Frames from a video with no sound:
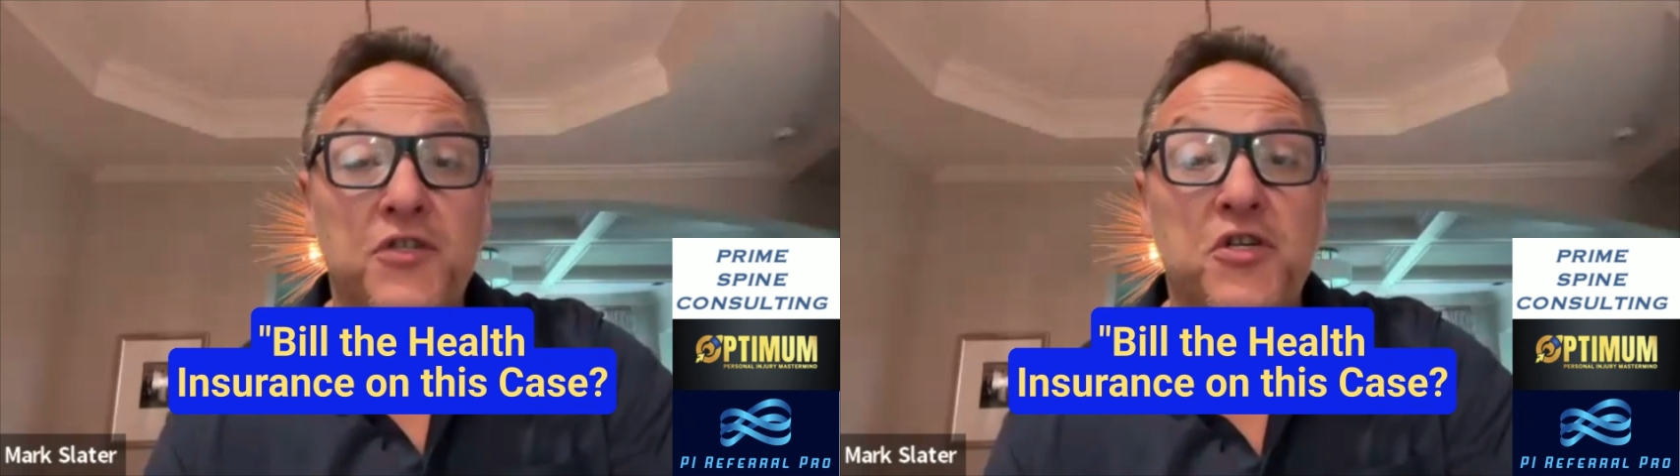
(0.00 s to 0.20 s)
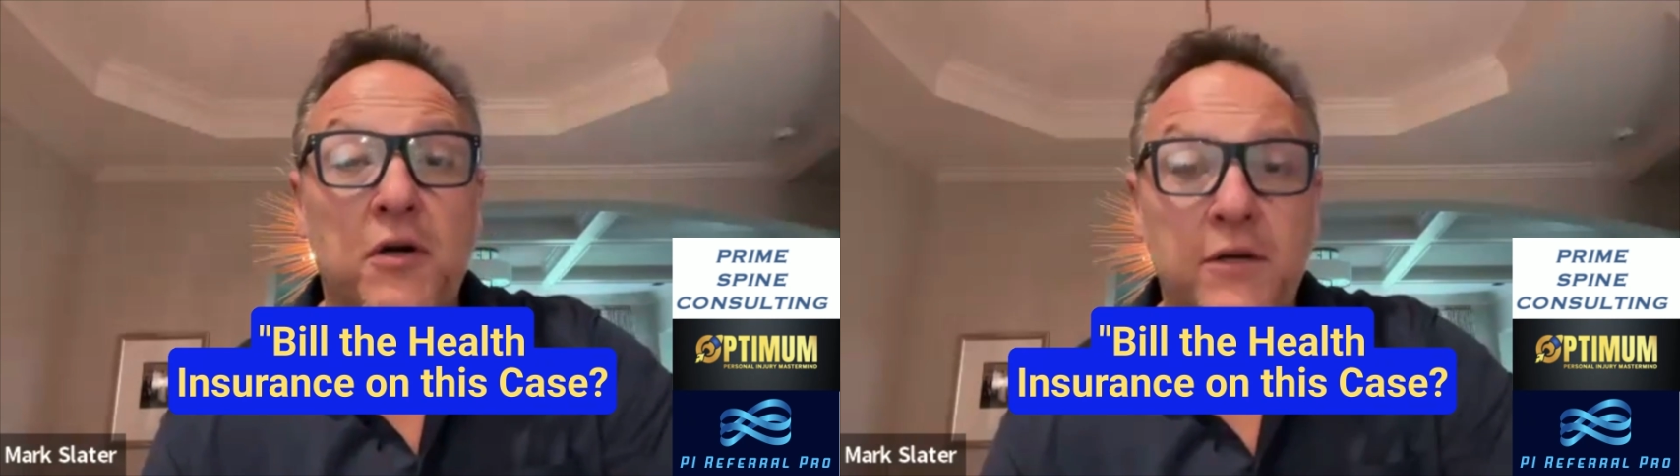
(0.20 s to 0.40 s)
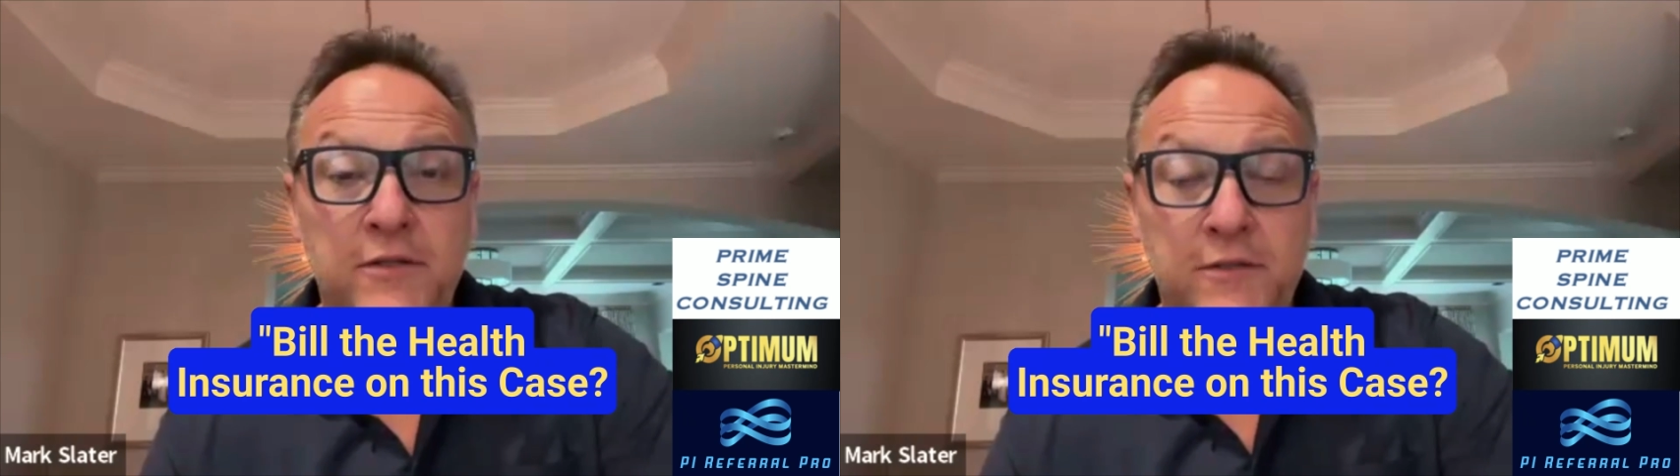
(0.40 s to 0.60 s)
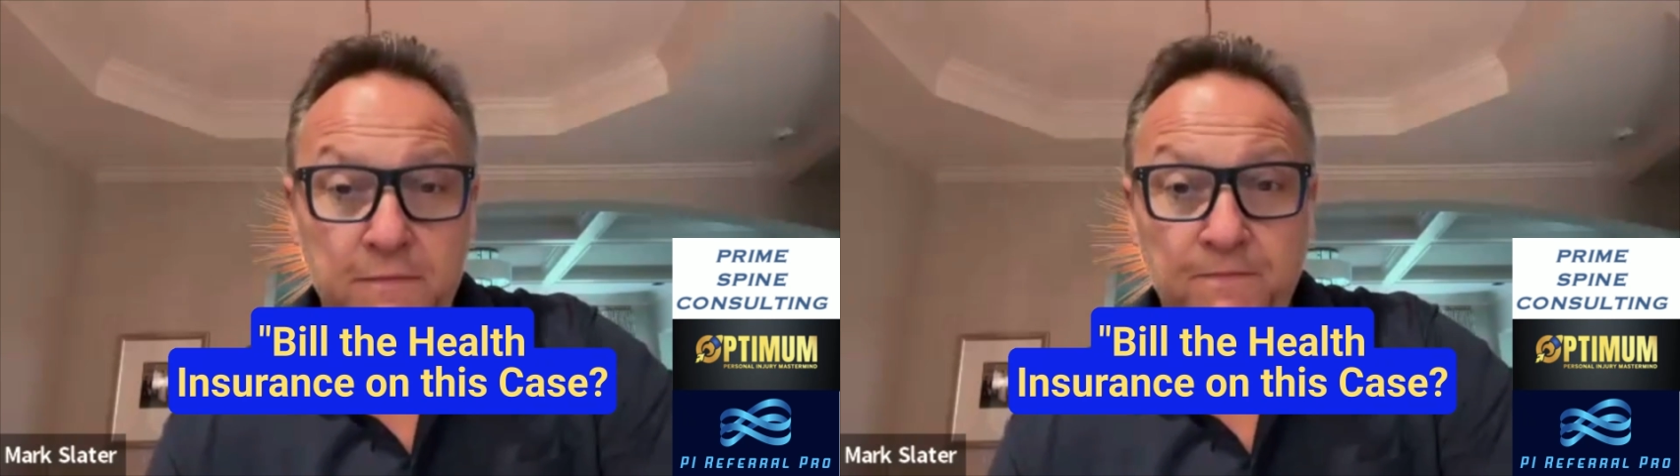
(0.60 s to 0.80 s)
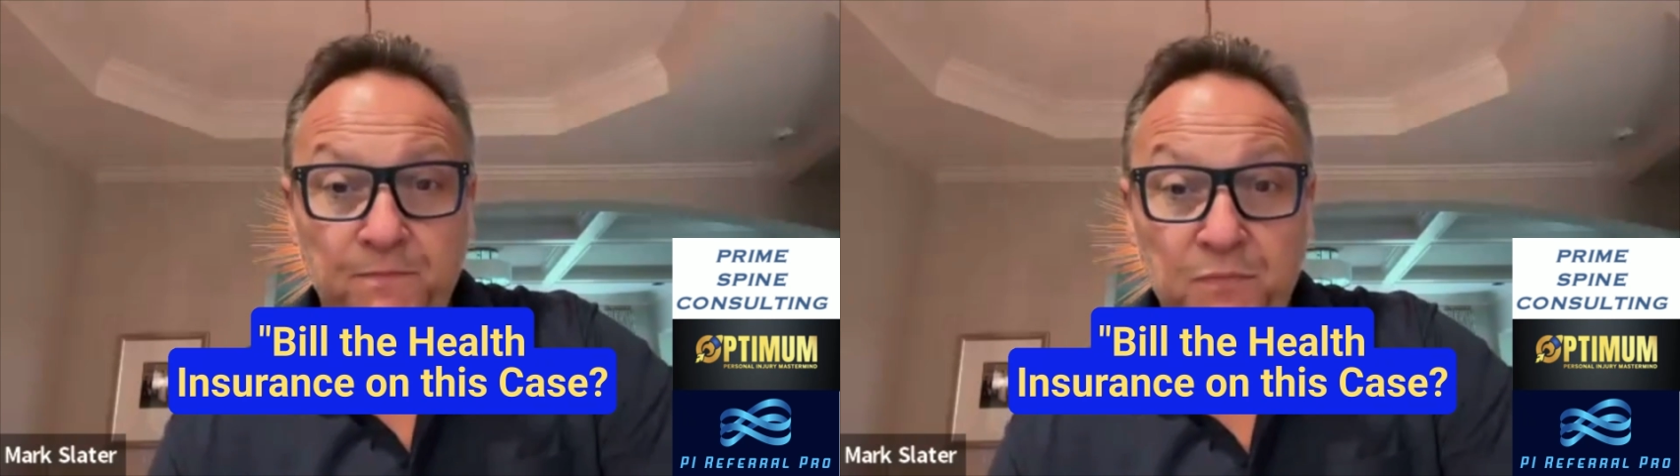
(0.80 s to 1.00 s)
insurance.
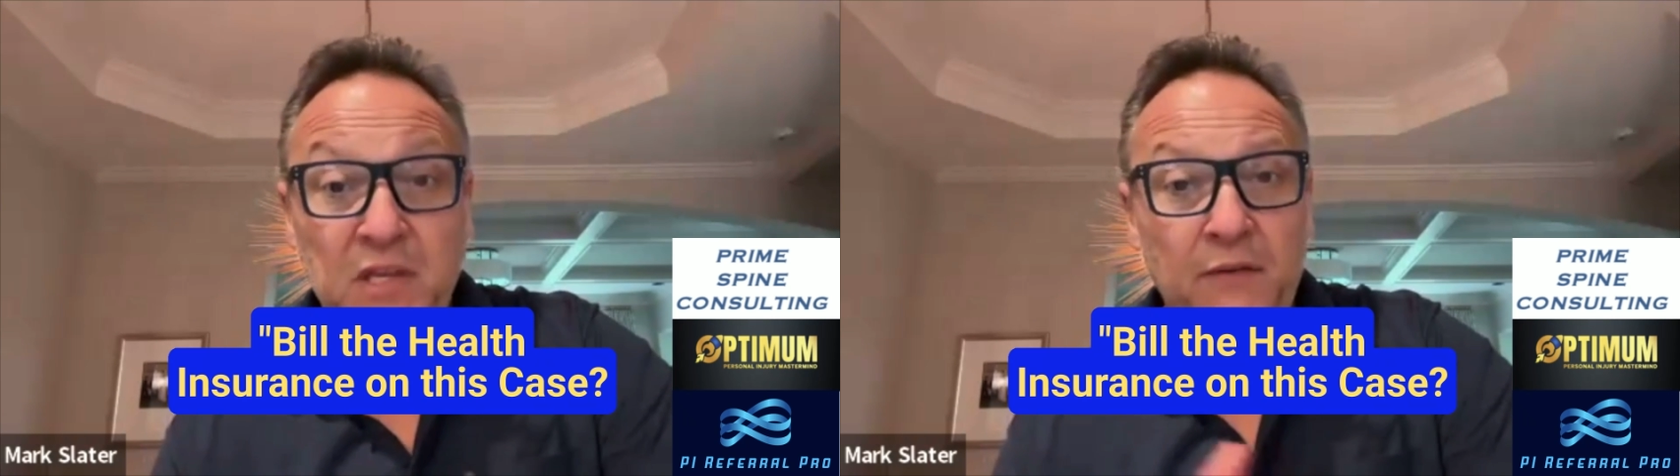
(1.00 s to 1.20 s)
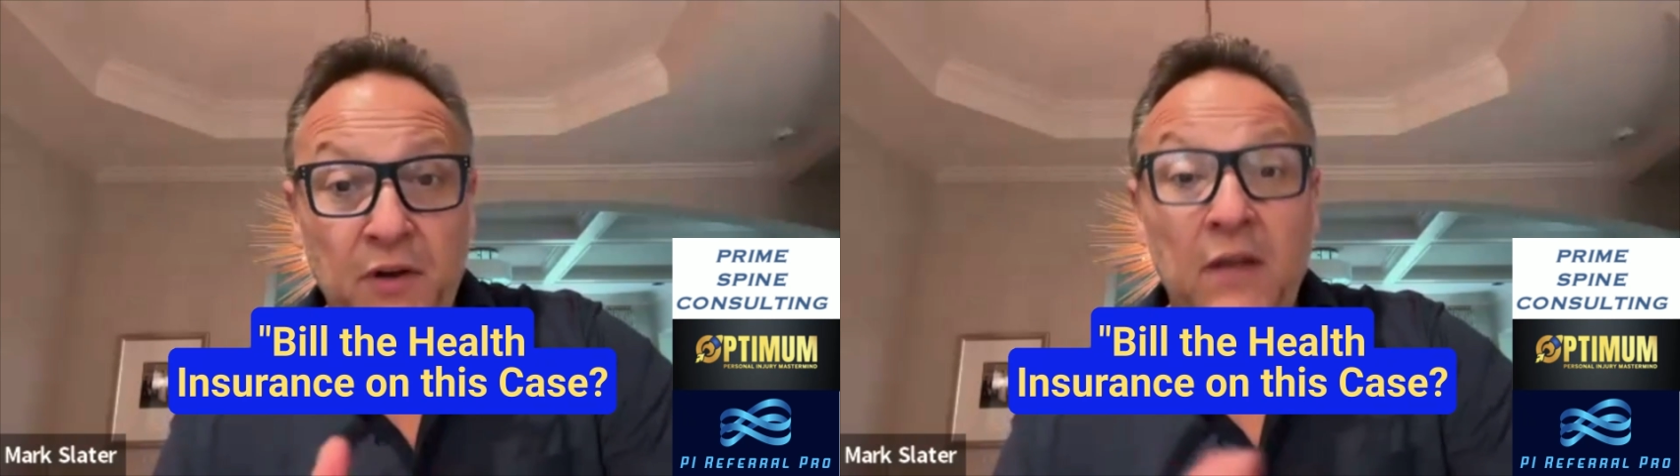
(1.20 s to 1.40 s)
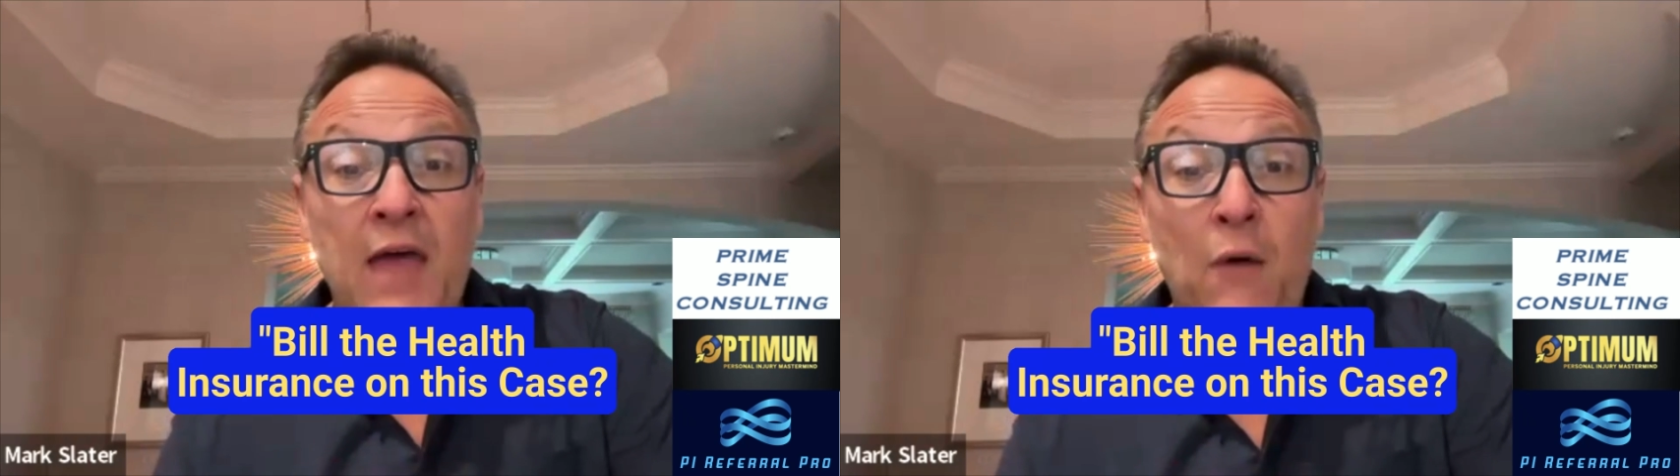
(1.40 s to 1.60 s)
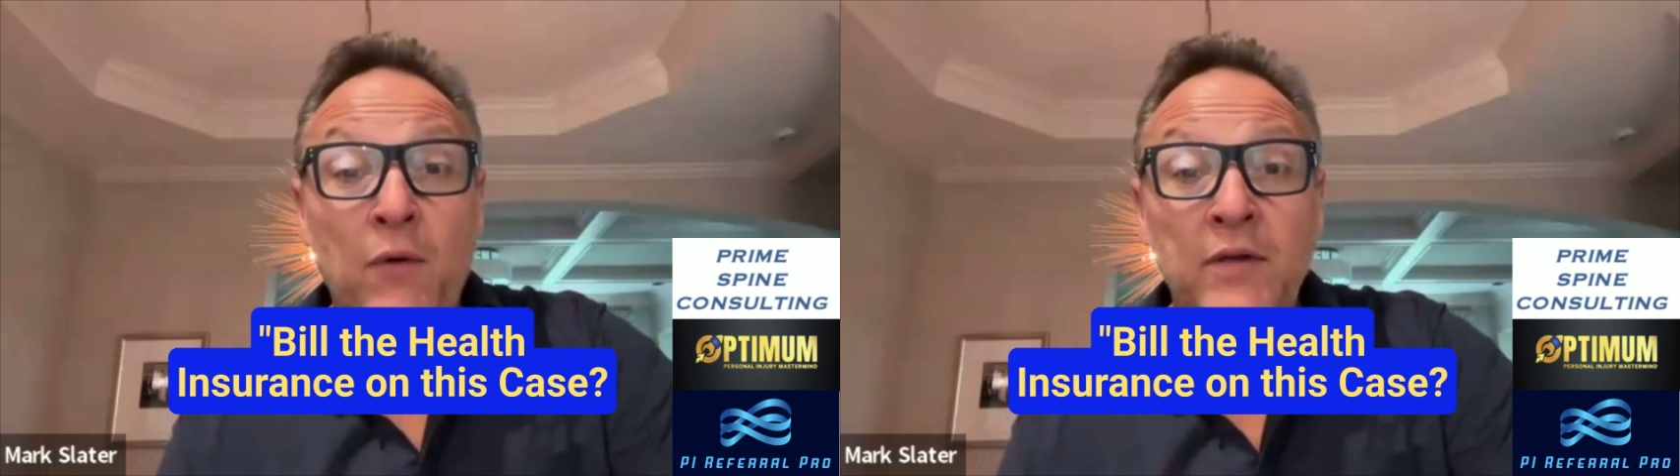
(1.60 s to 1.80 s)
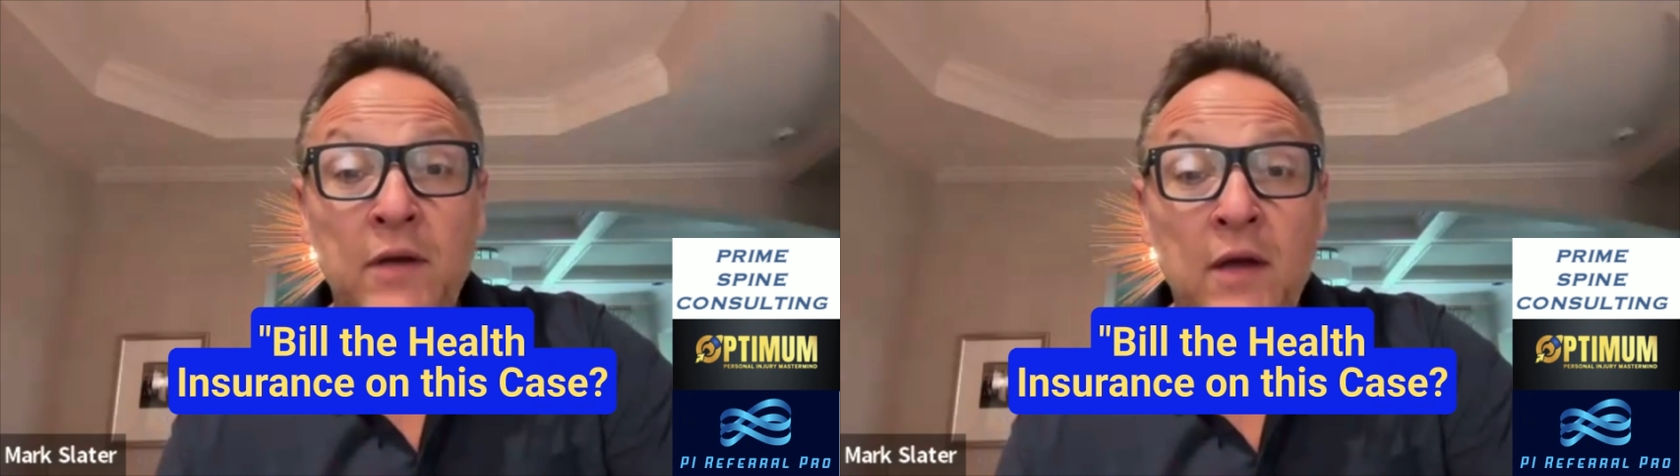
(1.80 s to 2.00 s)
You ever got that
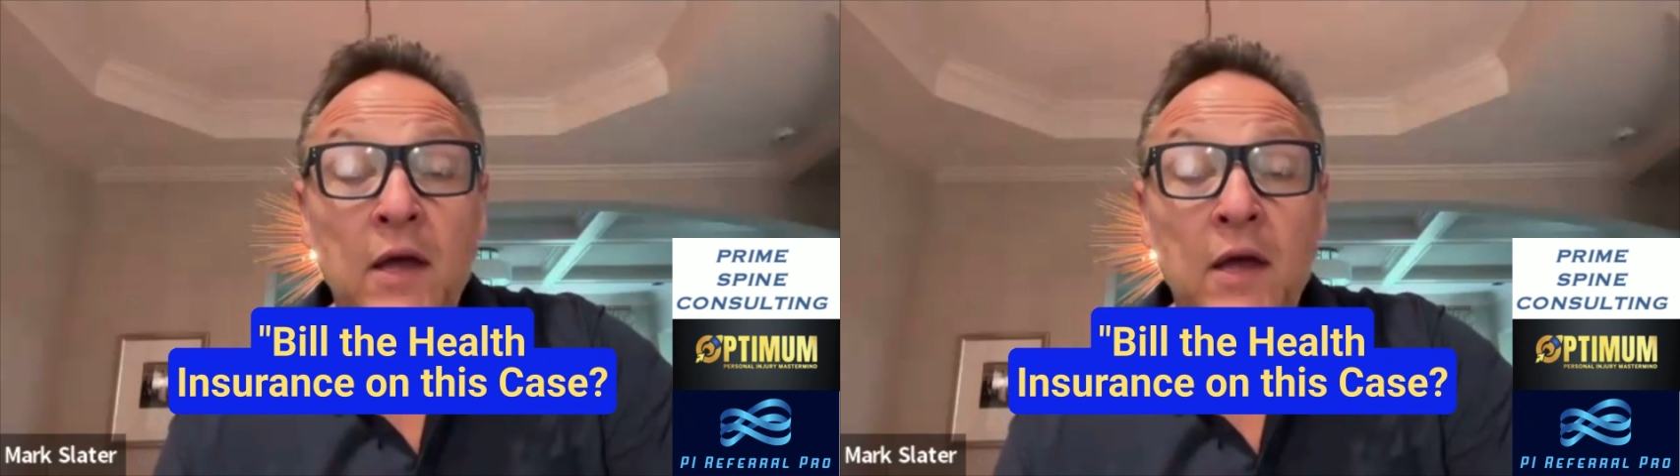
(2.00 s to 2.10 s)
one?